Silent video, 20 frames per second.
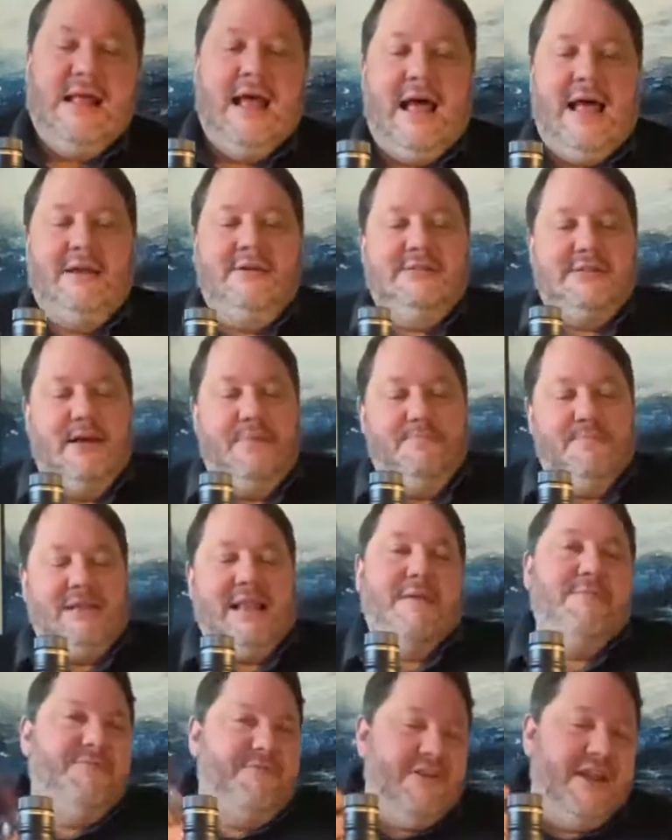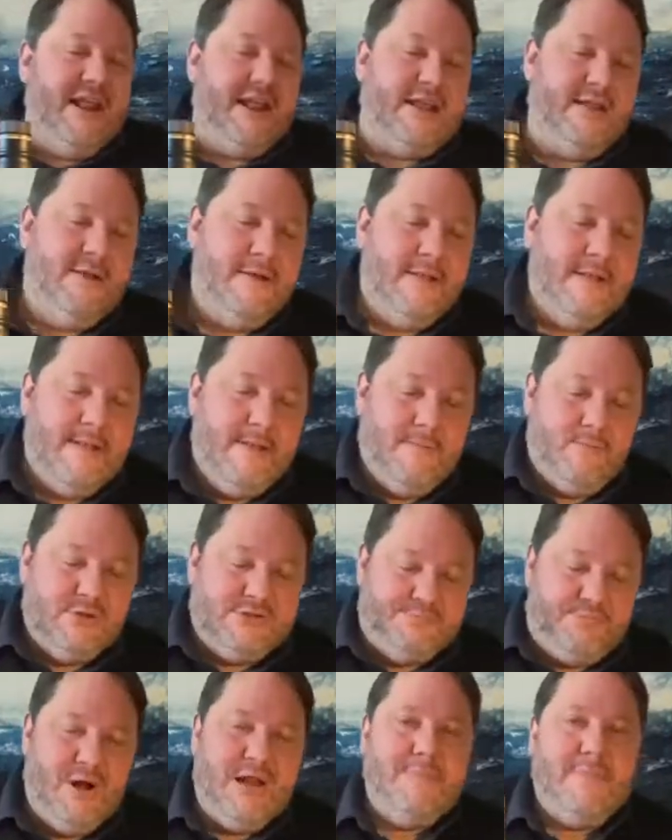And Glenfiddich
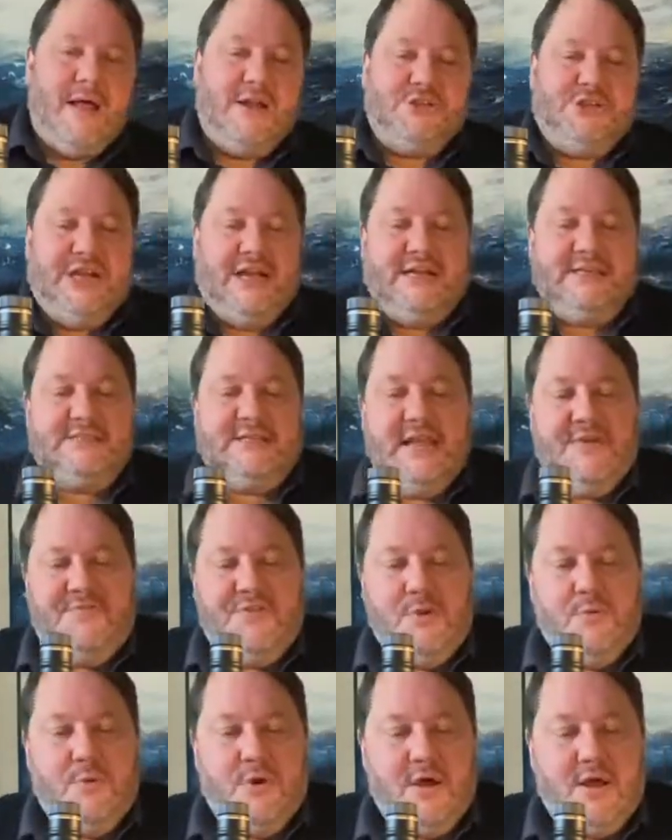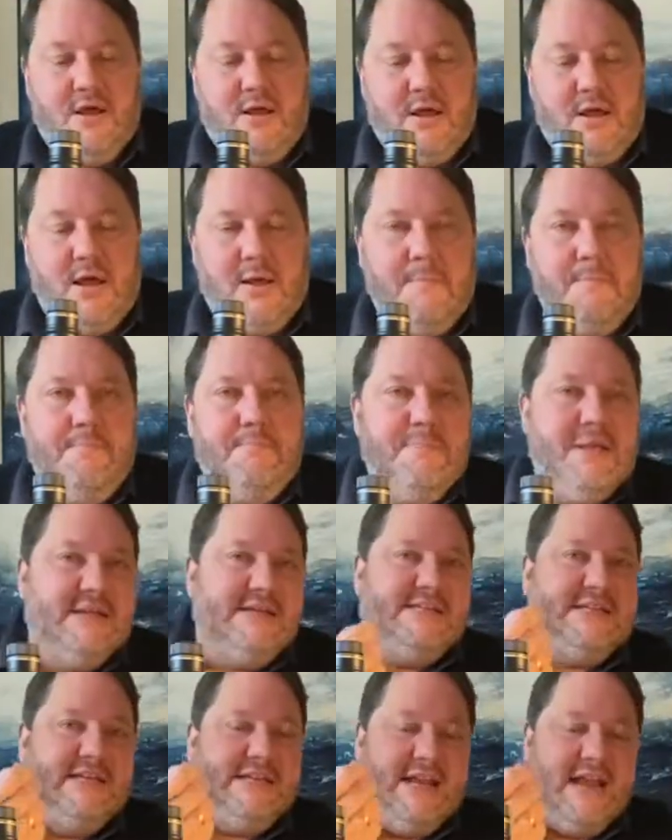was pretty much it. If you were
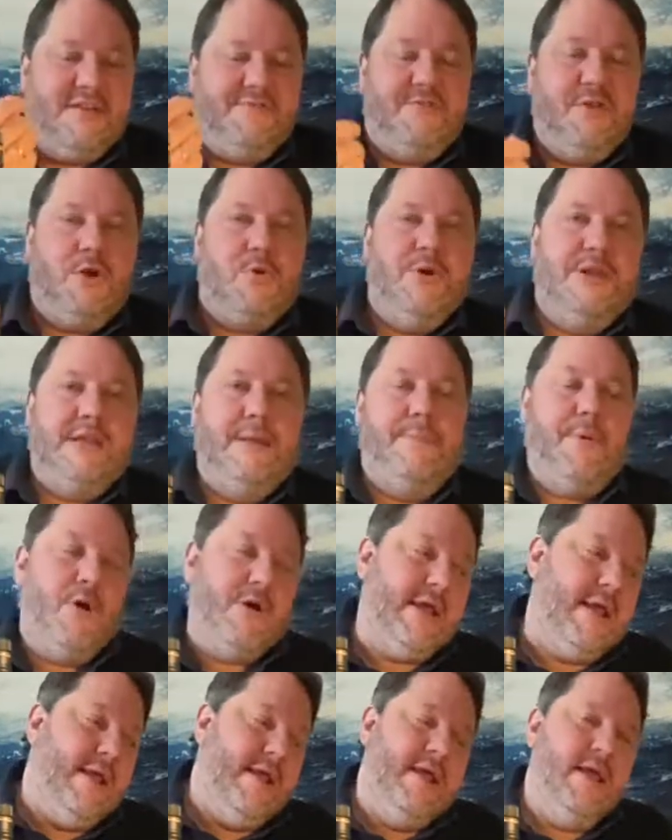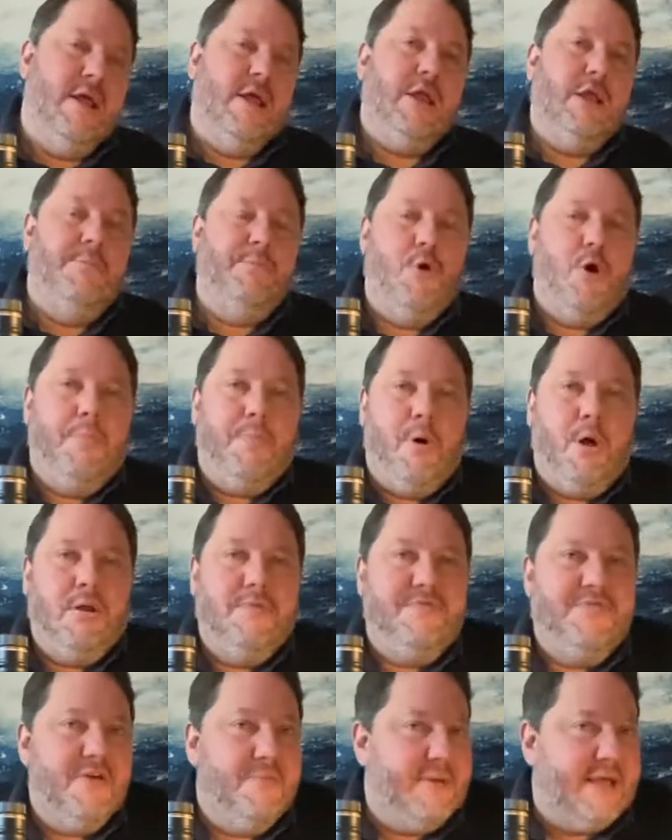minting, you had a few quid in your pocket, you bought a bottle
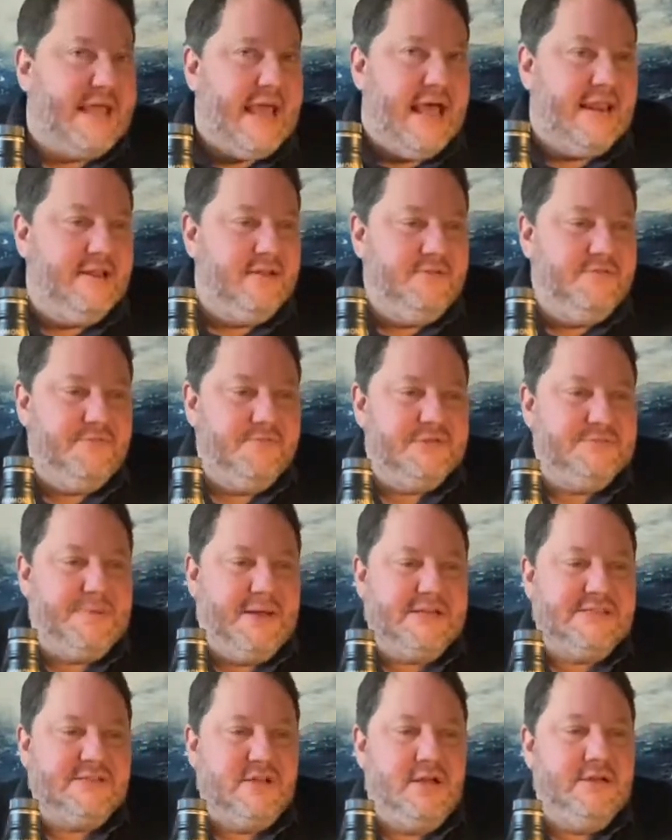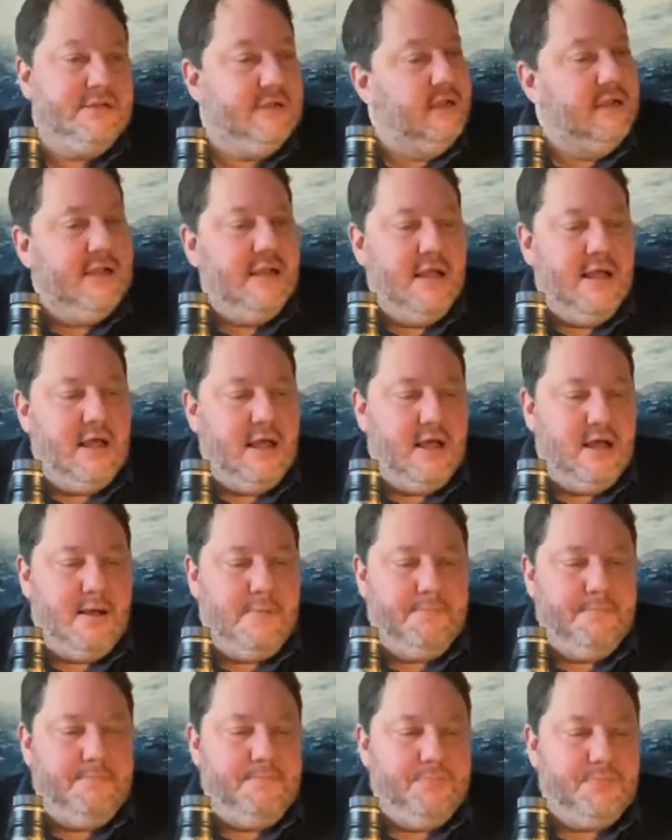of the Macallan from Speyside,
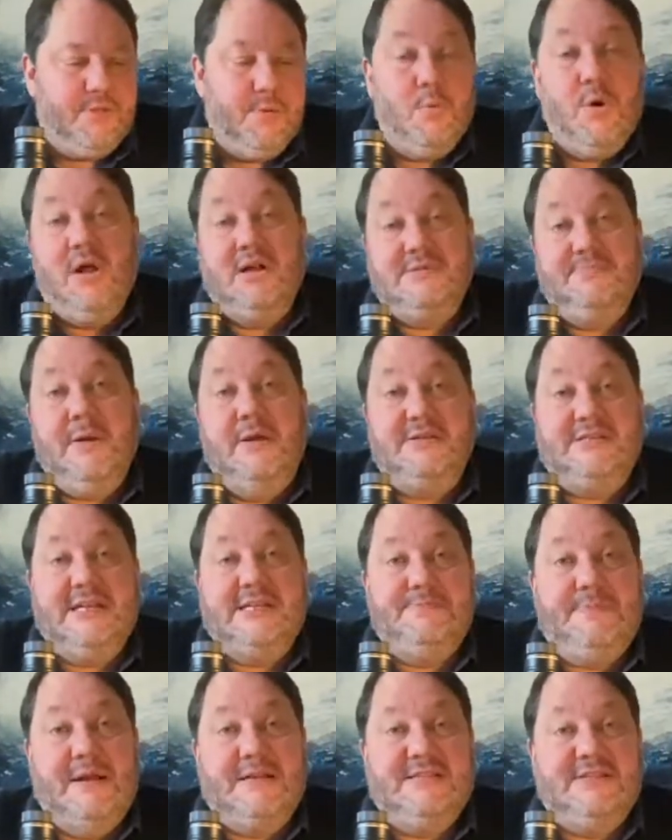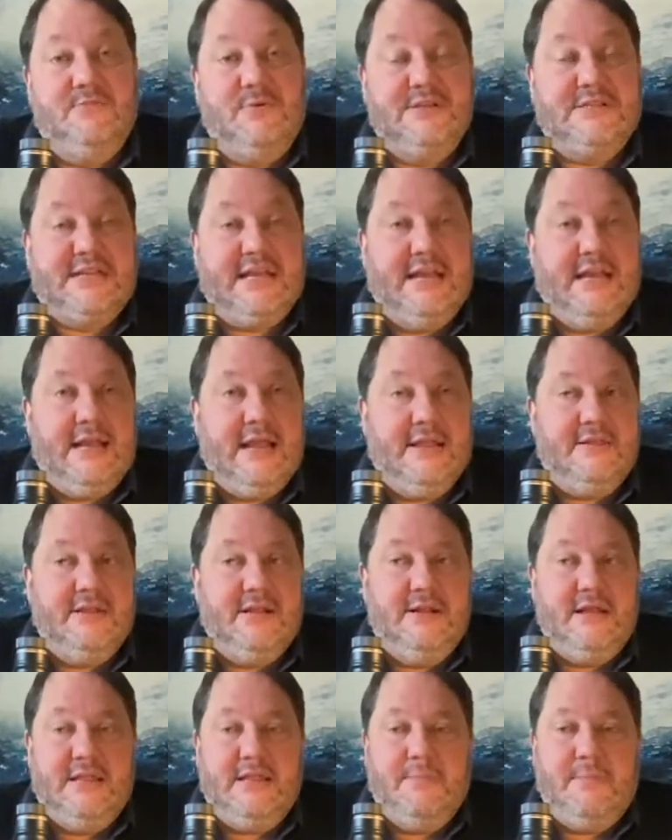the world's most expensive whiskey in
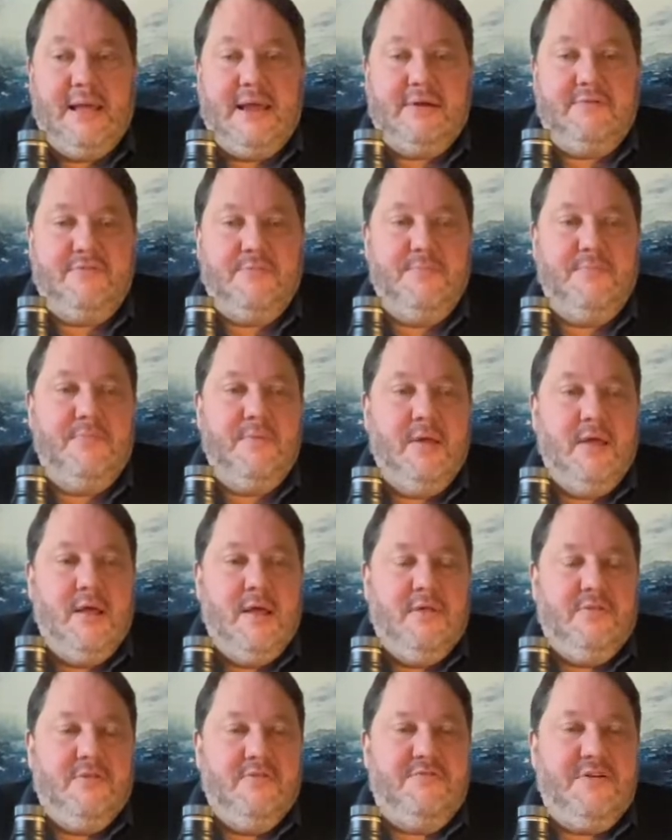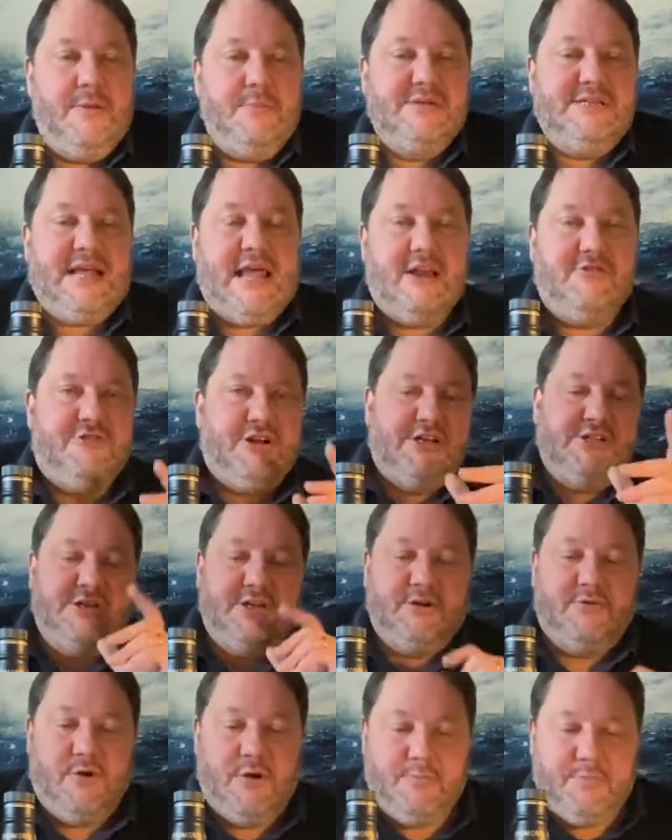the main, from the famous
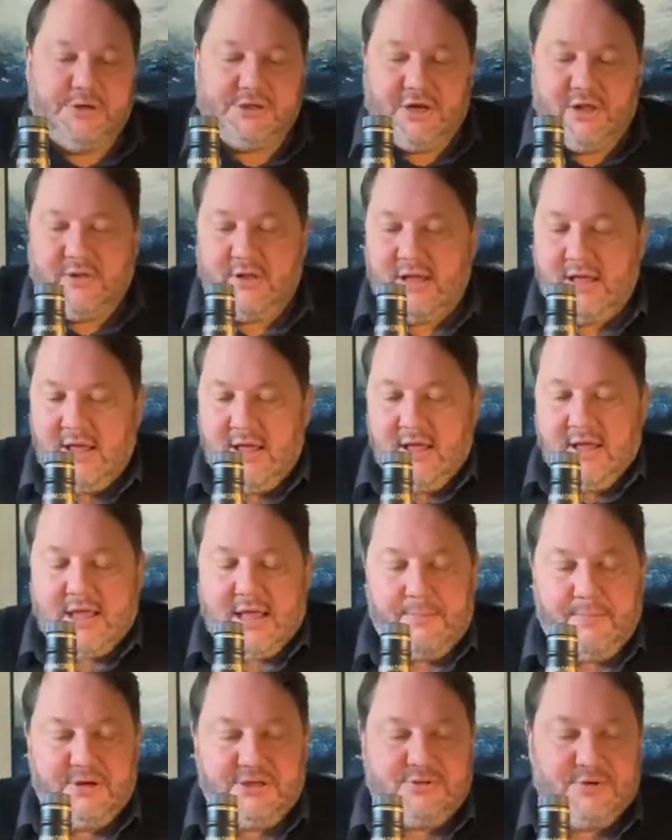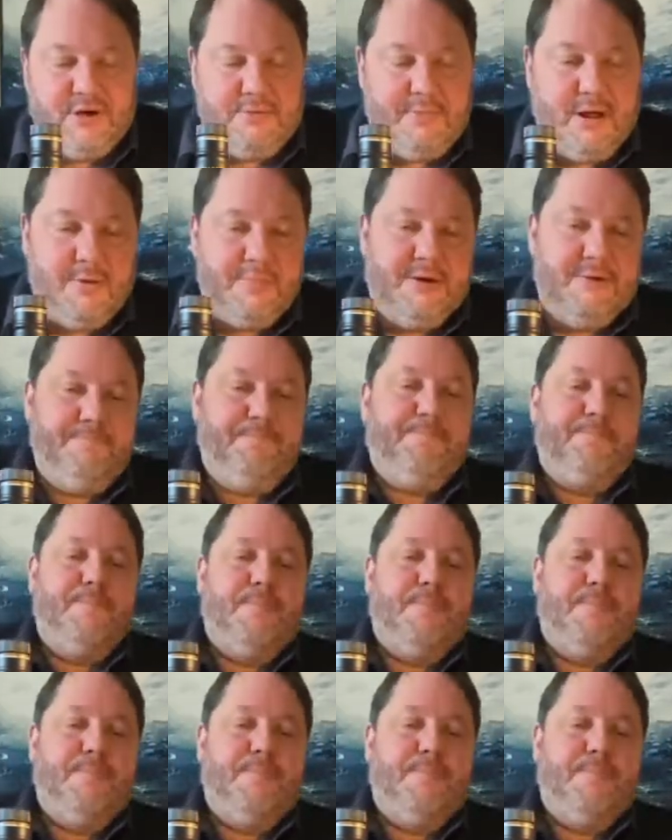Edrington Group, which I'll come on to in a moment.